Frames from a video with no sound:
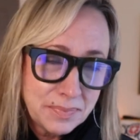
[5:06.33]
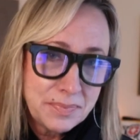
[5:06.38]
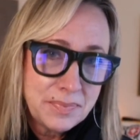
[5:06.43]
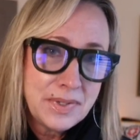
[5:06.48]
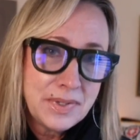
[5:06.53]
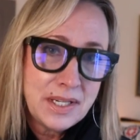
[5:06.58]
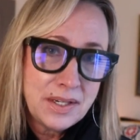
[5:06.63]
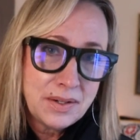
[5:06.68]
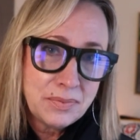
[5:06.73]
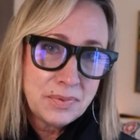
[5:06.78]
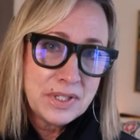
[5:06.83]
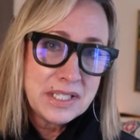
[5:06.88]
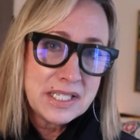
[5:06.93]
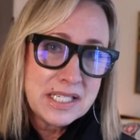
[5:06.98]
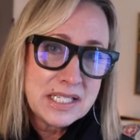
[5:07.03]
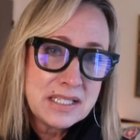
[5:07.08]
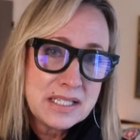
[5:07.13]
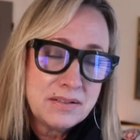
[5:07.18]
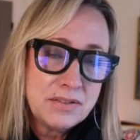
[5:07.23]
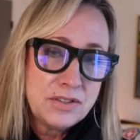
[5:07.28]
a really
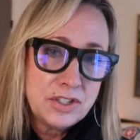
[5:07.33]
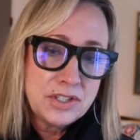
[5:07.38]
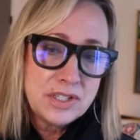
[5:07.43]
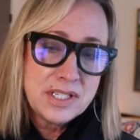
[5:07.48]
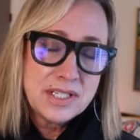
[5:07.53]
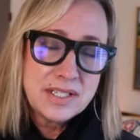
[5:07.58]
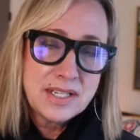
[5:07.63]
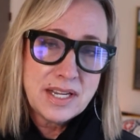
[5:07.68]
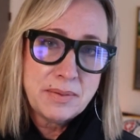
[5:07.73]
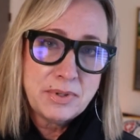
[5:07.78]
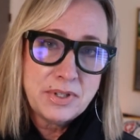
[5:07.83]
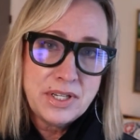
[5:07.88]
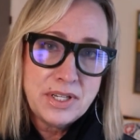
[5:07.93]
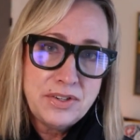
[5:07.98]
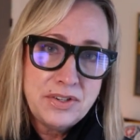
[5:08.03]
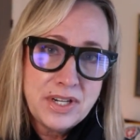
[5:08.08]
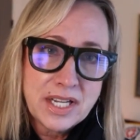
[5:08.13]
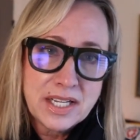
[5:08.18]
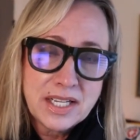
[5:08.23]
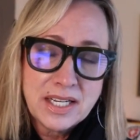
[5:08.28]
good stable
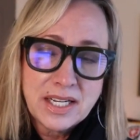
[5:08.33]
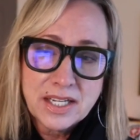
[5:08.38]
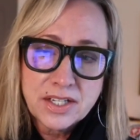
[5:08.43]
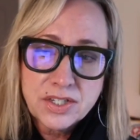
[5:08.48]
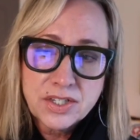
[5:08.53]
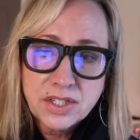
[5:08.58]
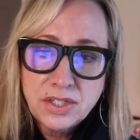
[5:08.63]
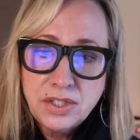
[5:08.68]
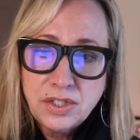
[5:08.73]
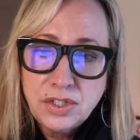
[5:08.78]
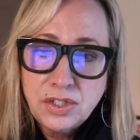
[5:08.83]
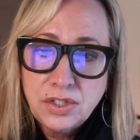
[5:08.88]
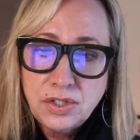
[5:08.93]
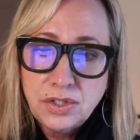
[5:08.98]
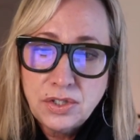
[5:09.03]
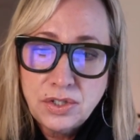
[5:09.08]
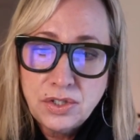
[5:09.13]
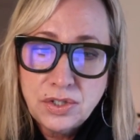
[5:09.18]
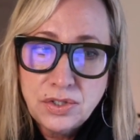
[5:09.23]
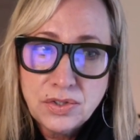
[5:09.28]
internet connection,
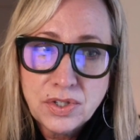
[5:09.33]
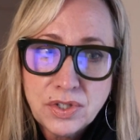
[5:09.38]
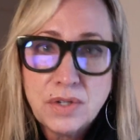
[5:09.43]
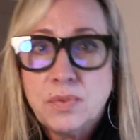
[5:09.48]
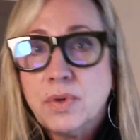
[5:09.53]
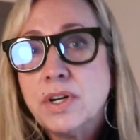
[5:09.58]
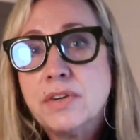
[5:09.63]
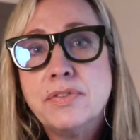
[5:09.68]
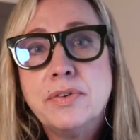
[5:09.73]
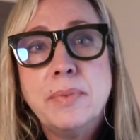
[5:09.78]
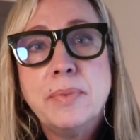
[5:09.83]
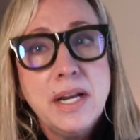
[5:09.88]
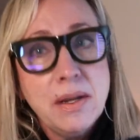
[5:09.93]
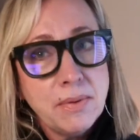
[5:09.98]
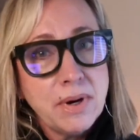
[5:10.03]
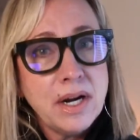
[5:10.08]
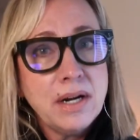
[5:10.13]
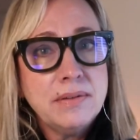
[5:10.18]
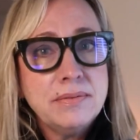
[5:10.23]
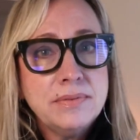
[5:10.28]
you can work from
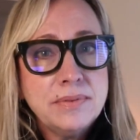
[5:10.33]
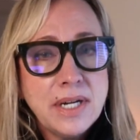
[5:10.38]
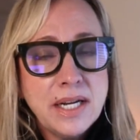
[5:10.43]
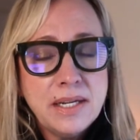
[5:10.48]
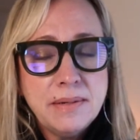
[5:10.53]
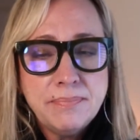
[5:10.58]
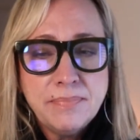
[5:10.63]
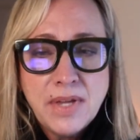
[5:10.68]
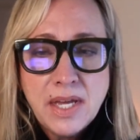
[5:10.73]
anywhere, right?